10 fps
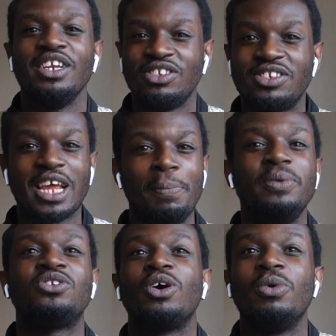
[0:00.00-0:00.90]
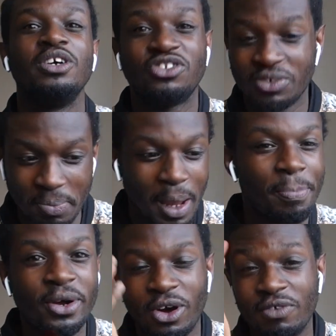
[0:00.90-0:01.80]
just type in stopwatch and
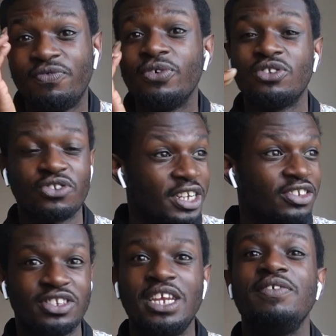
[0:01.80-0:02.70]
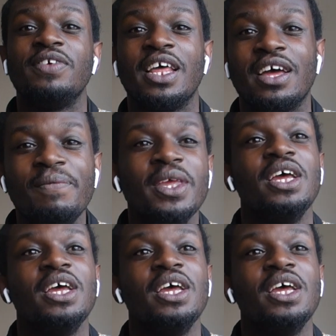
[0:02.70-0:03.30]
put it on full screen and just leave it there.